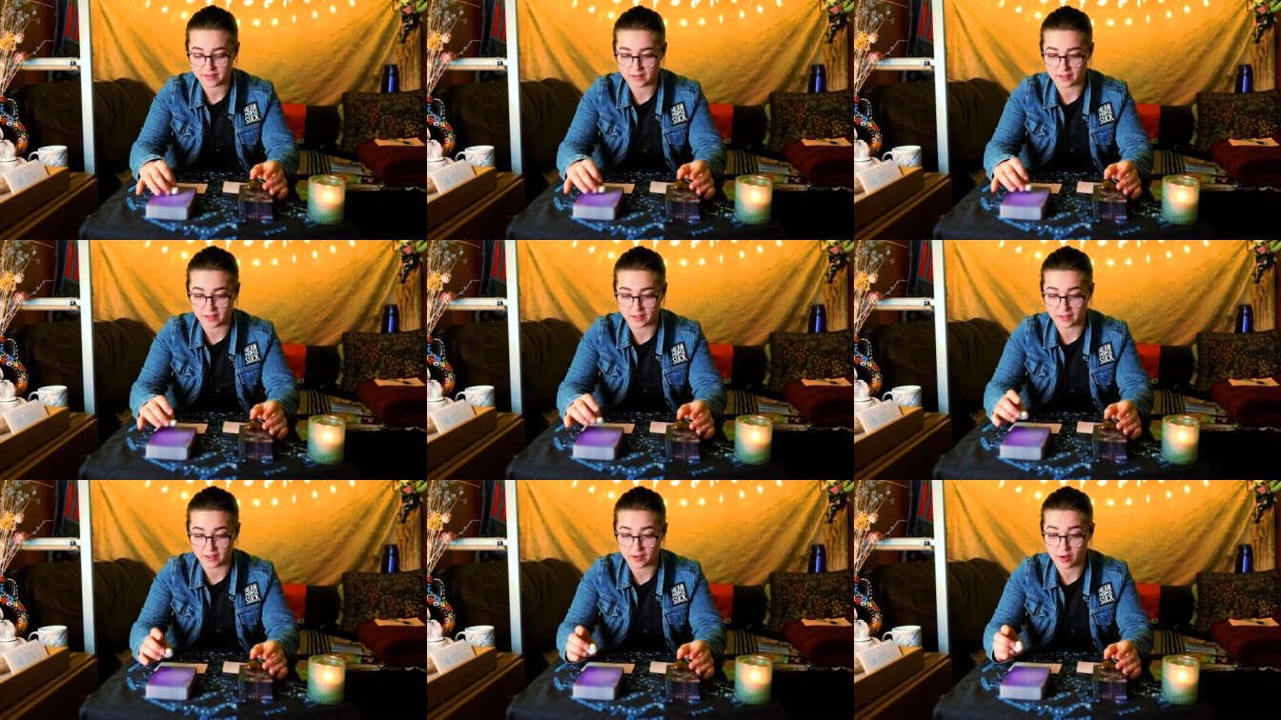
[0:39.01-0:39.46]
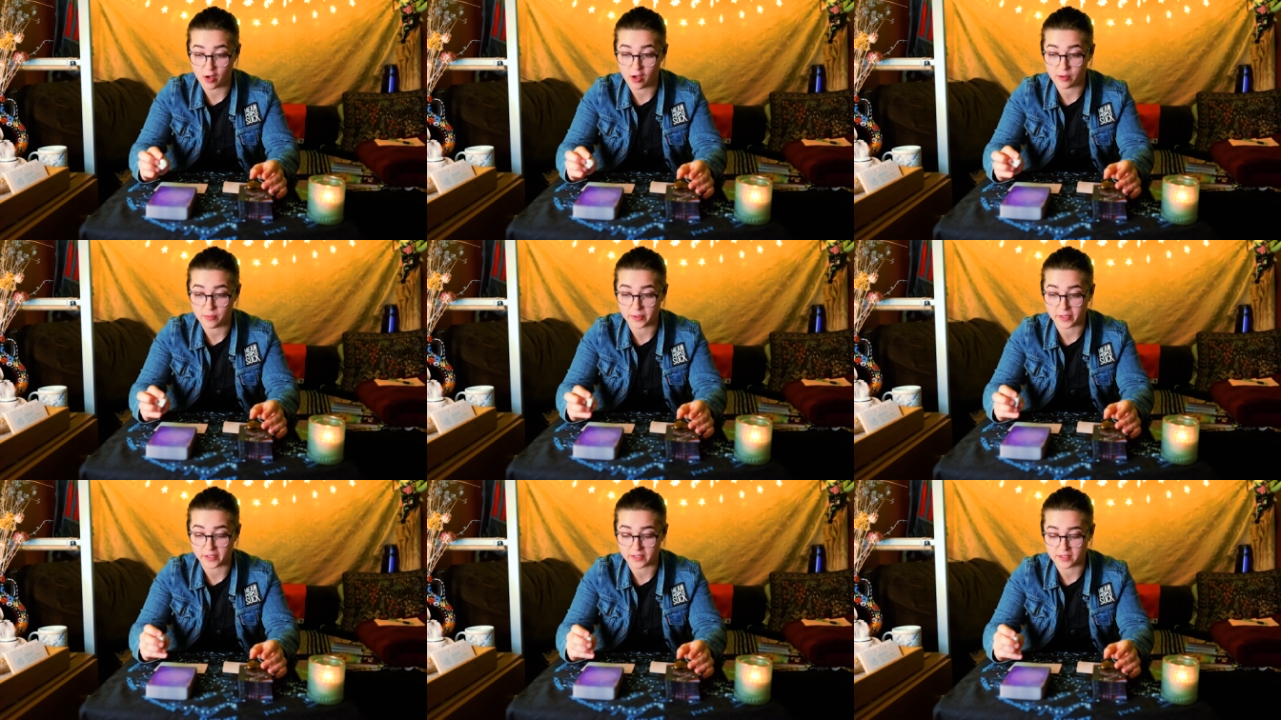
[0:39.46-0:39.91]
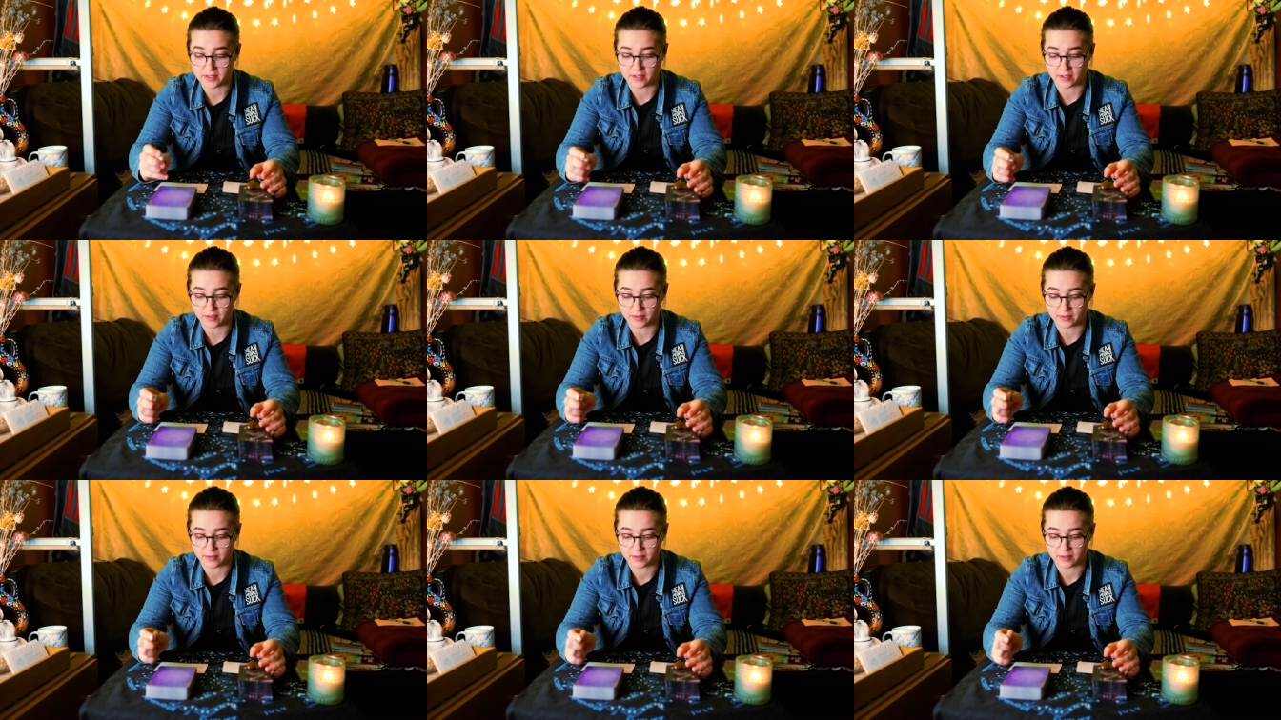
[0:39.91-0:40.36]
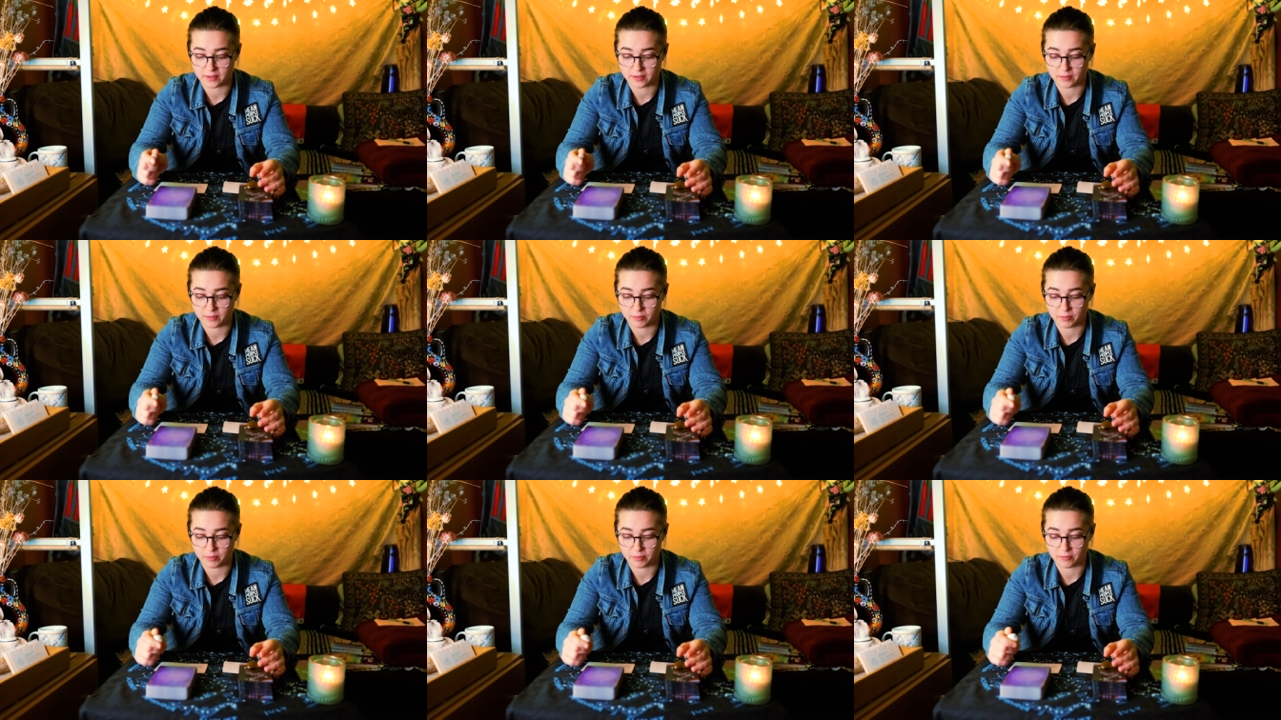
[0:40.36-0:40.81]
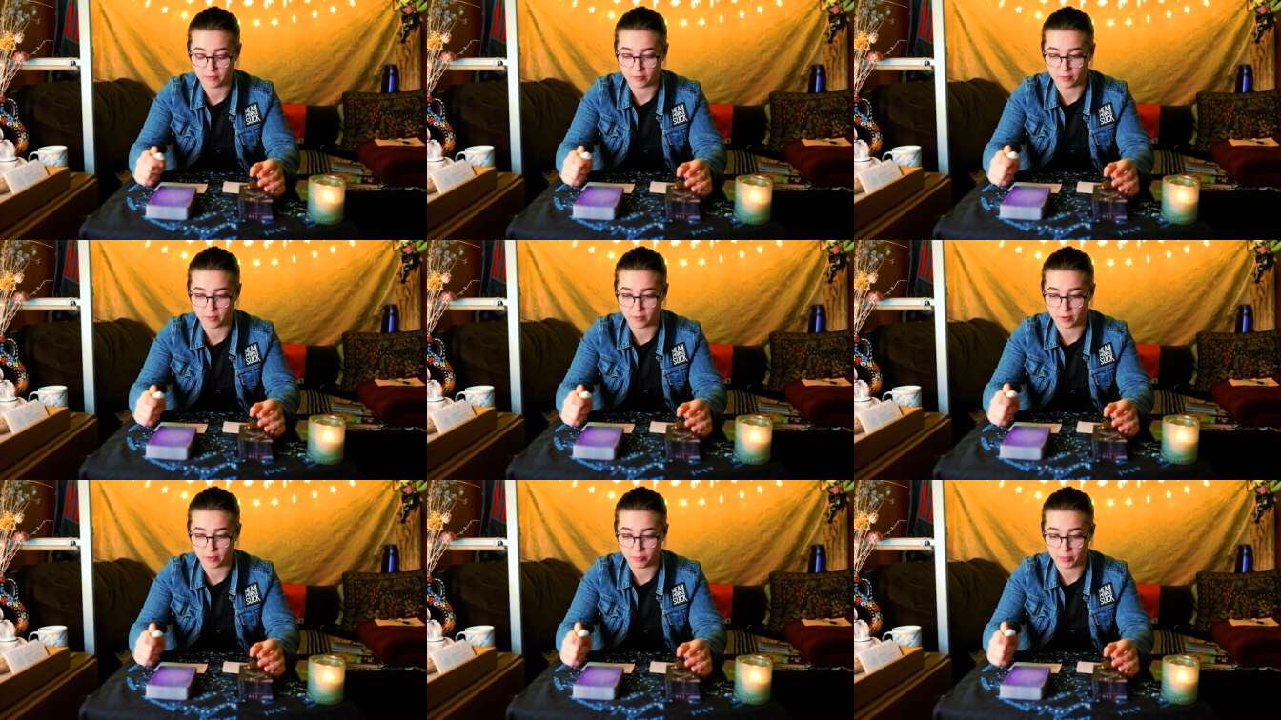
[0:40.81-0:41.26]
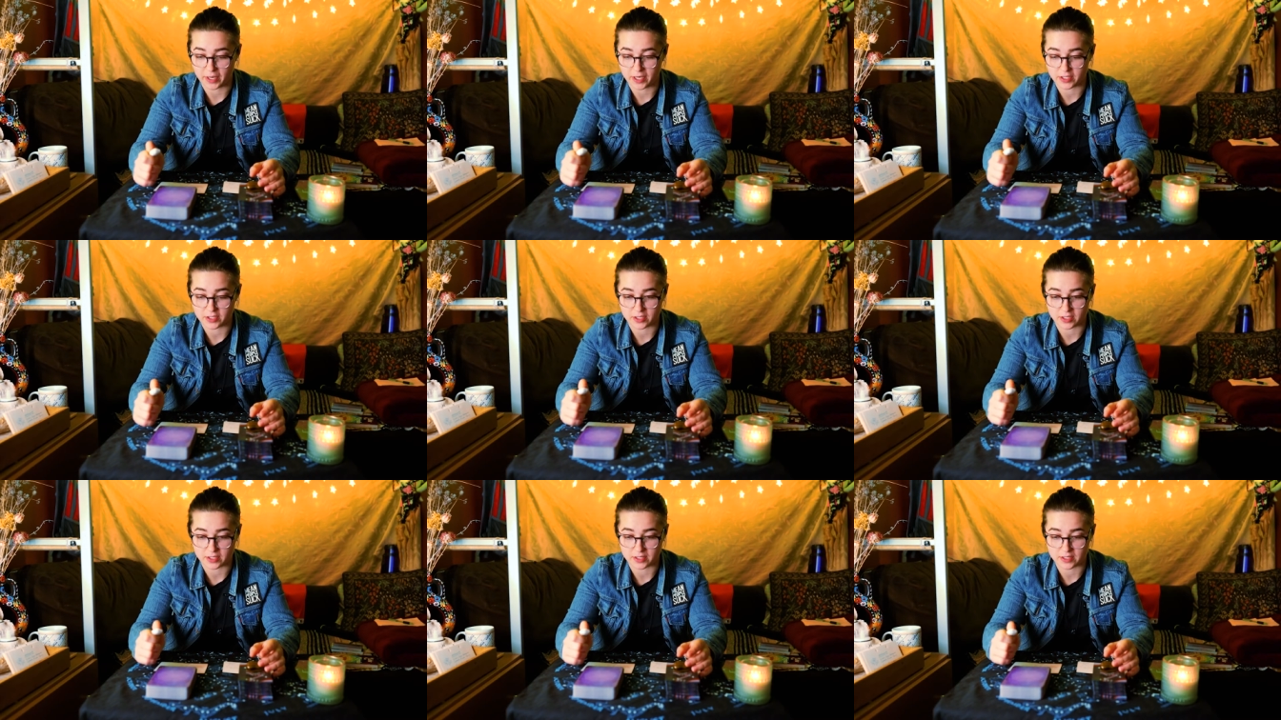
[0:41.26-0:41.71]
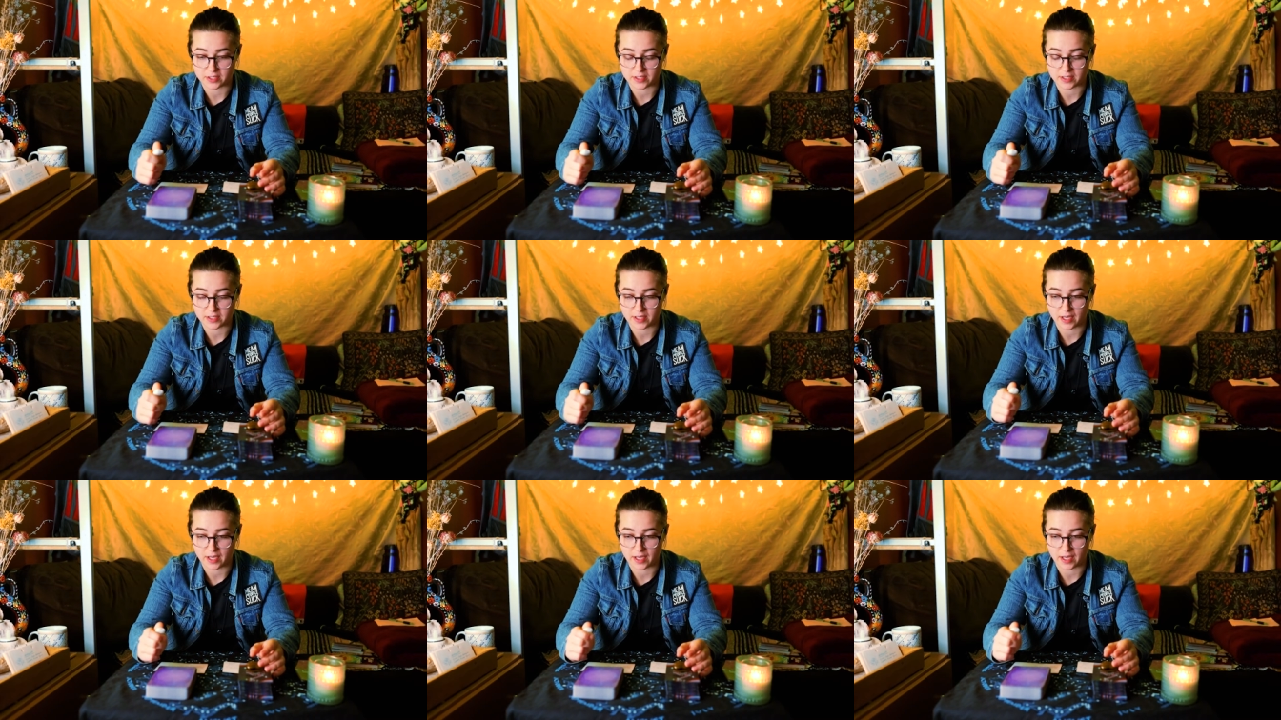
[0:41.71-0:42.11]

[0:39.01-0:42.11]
the calming stone for patience